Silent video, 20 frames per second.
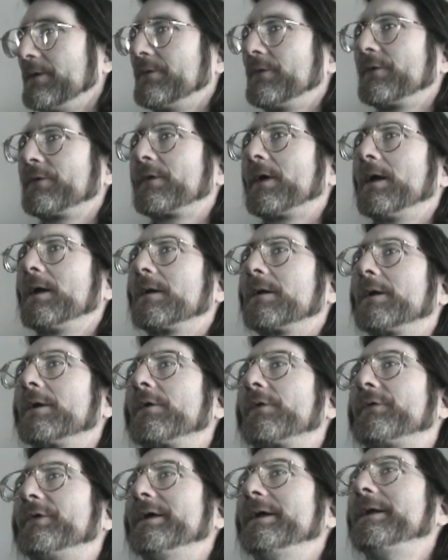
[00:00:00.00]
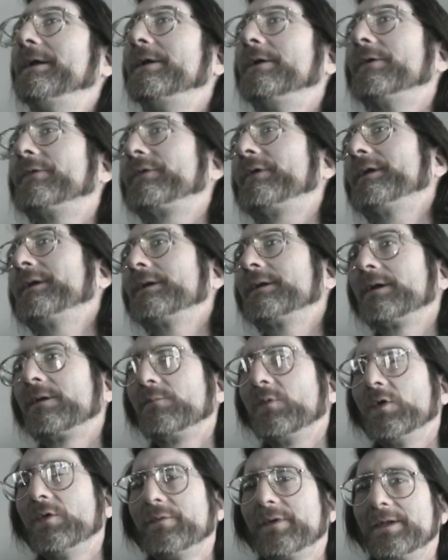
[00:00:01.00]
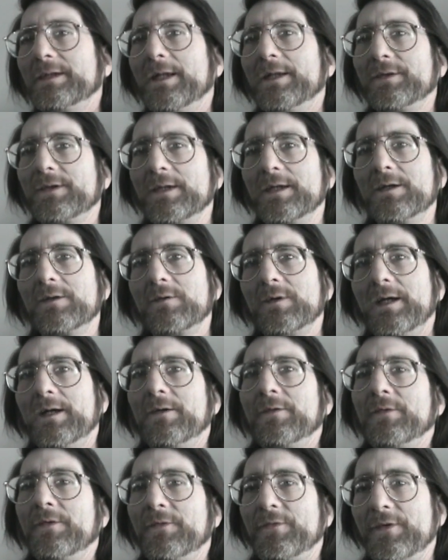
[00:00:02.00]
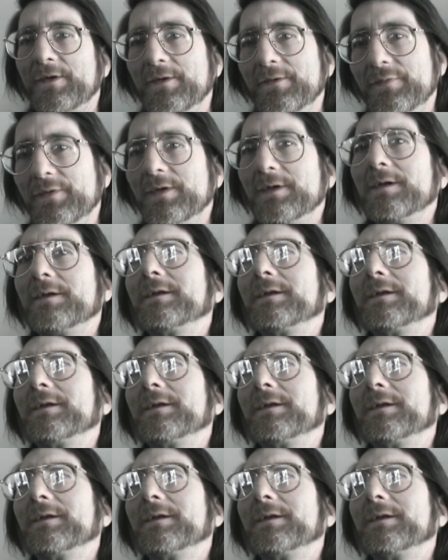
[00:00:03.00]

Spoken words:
just got a little tedious sitting there moving that thing around to see if you could